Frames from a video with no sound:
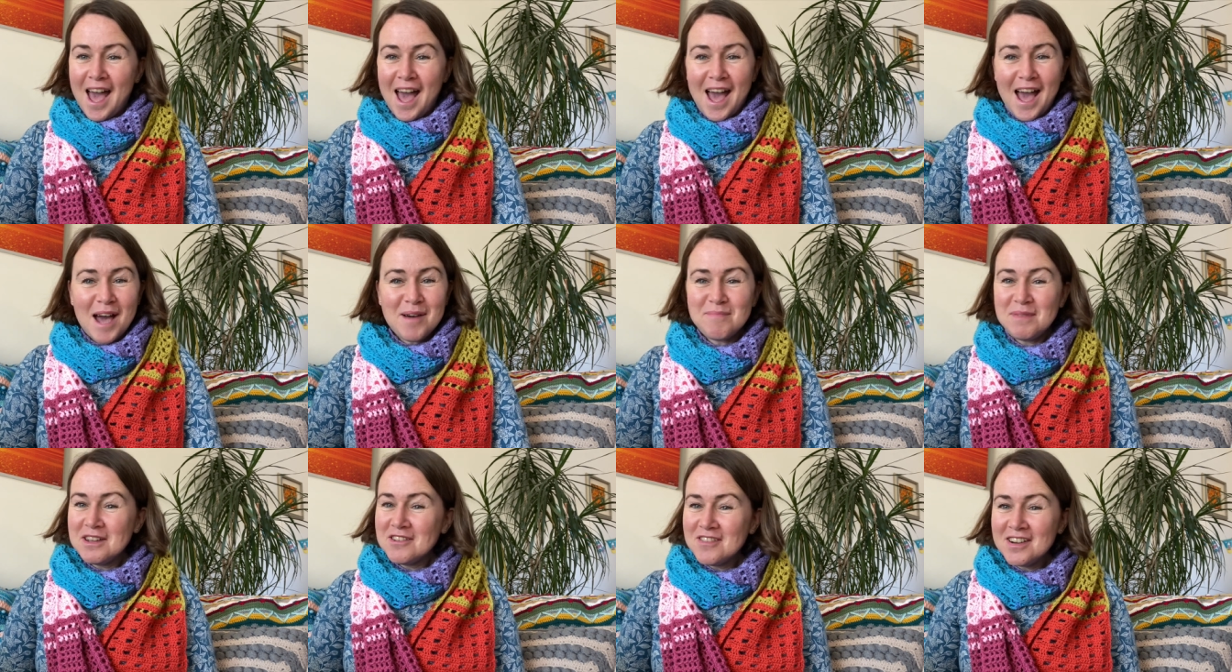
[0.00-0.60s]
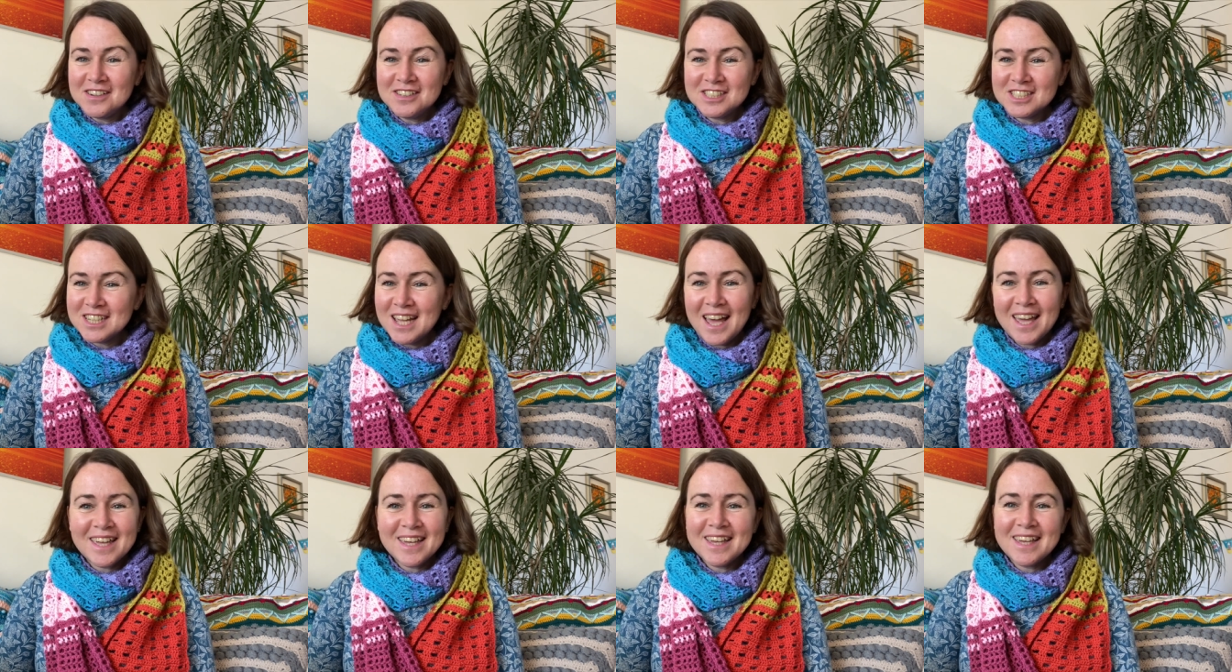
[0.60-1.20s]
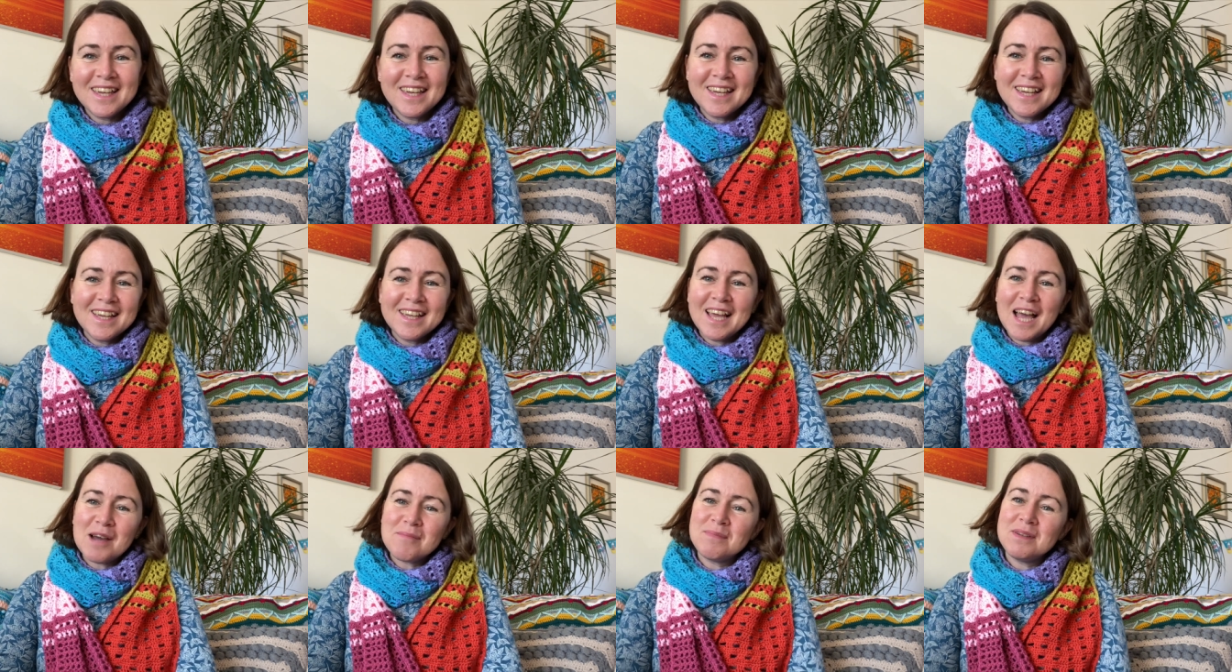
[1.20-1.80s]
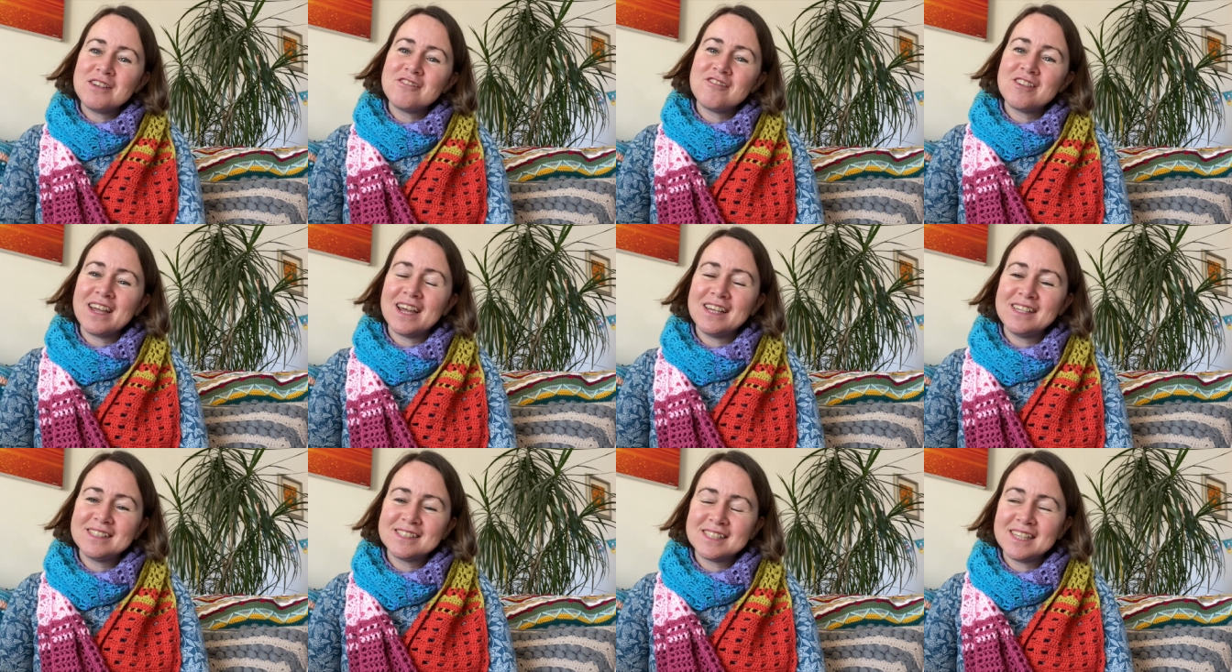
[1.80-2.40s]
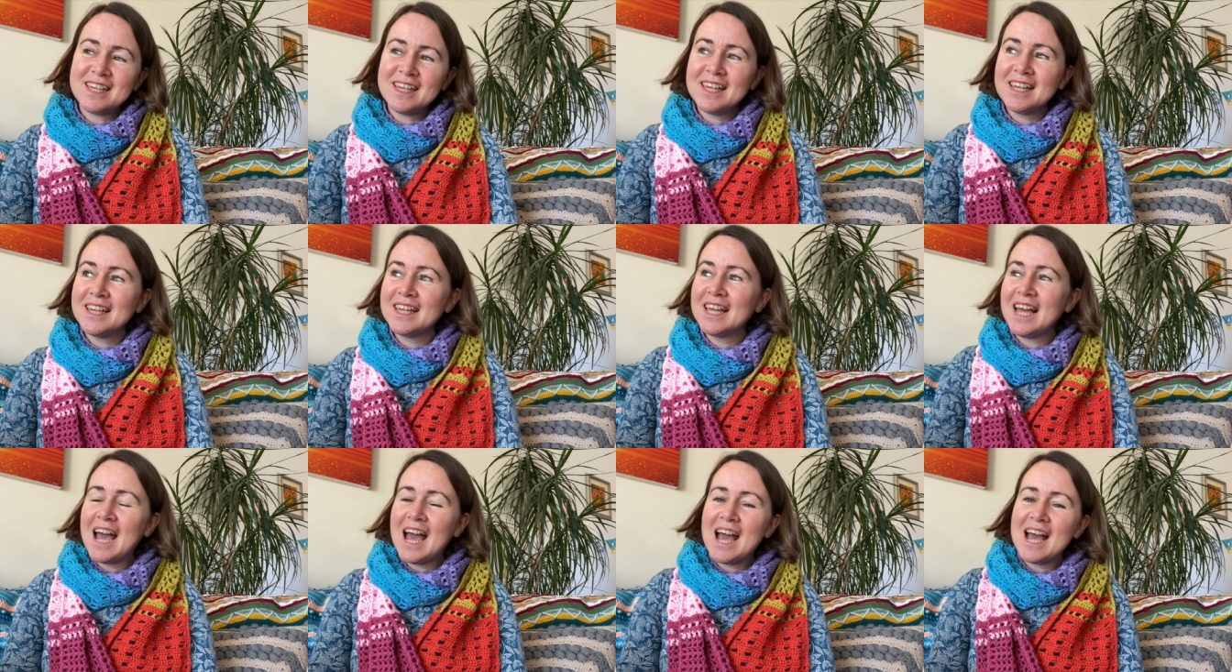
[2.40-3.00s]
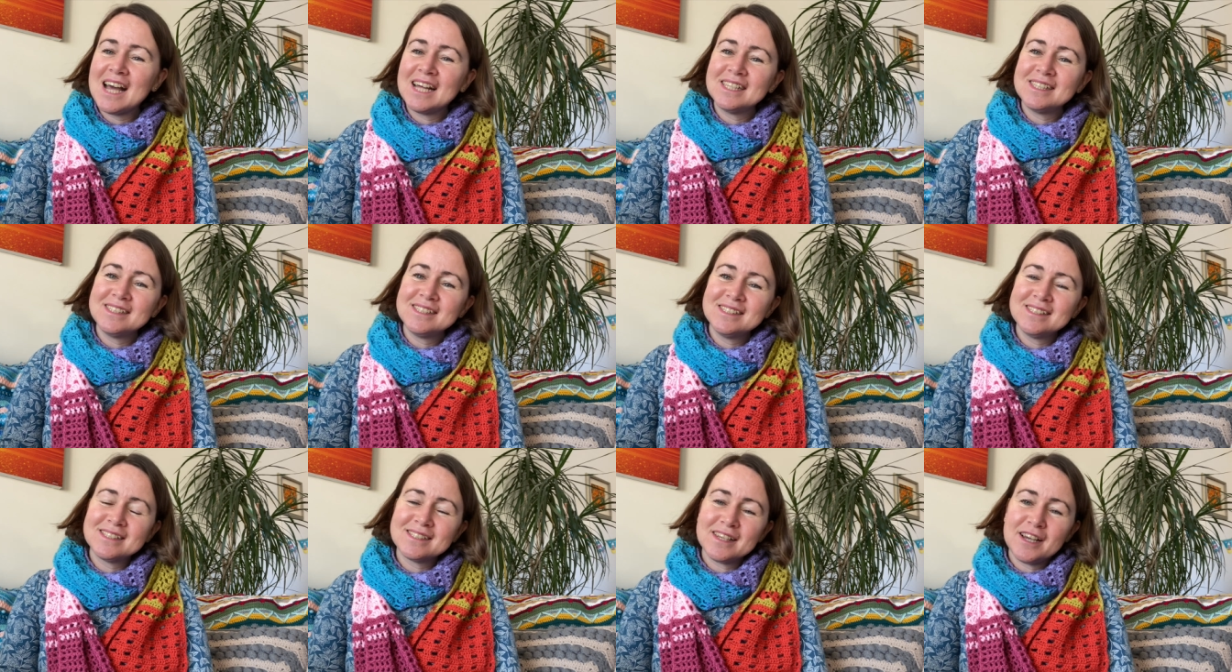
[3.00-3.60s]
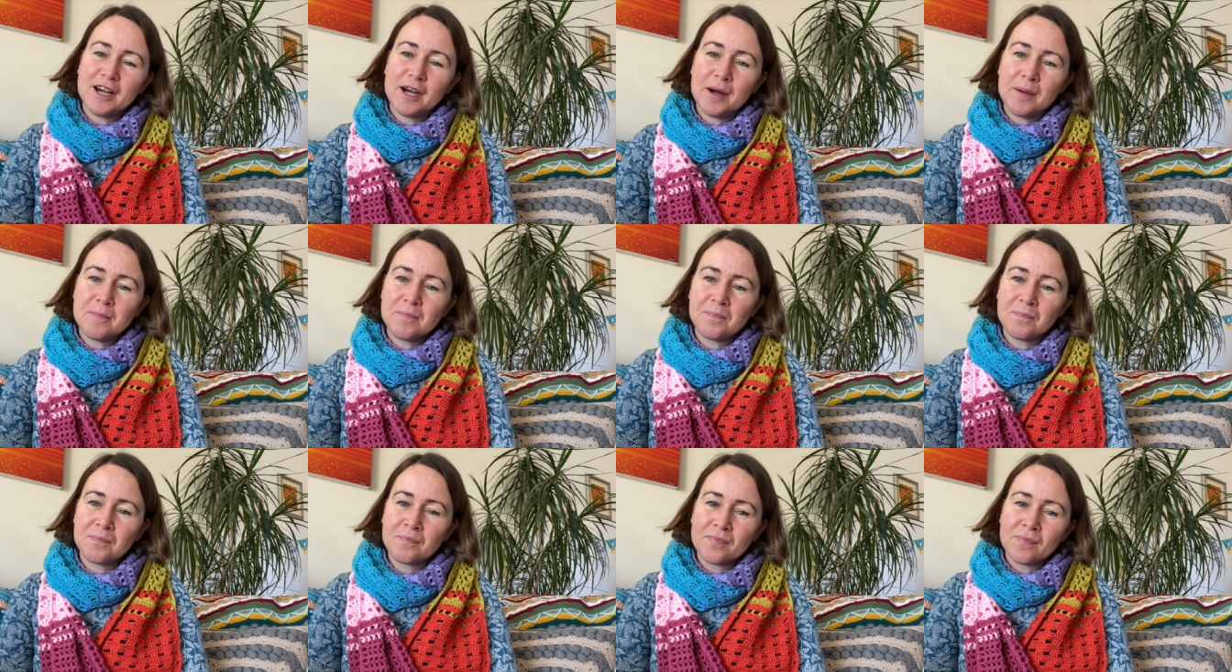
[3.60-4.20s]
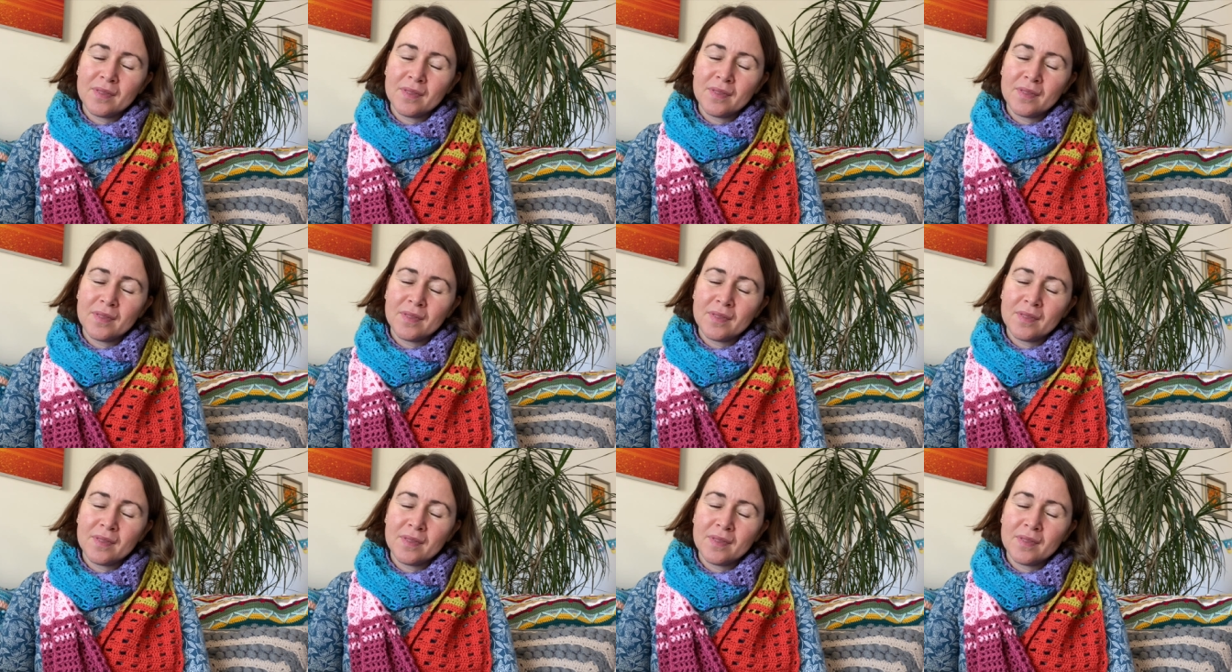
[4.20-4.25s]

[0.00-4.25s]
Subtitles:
Happy crocheting, happy creating, and I